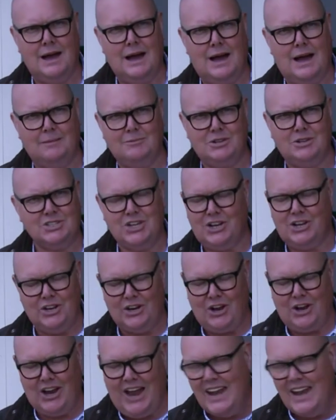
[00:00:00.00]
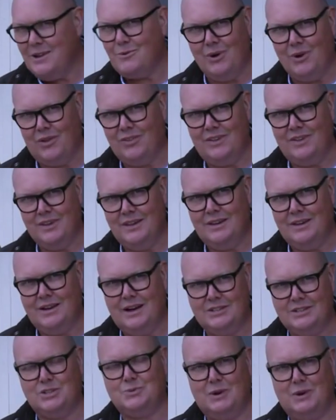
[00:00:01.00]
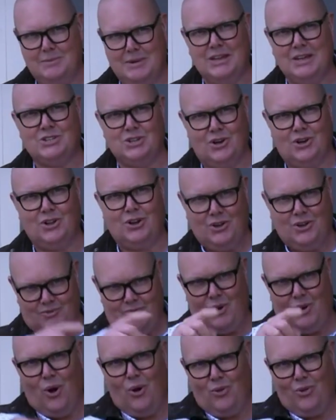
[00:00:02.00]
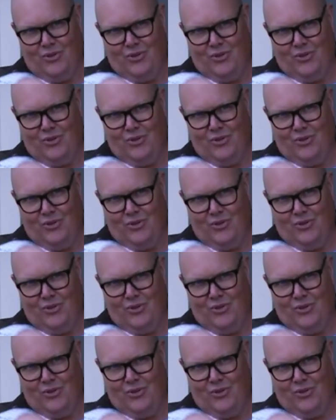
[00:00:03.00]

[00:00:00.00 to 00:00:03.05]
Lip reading: I'm not turning on anyone. I just want to make sure that all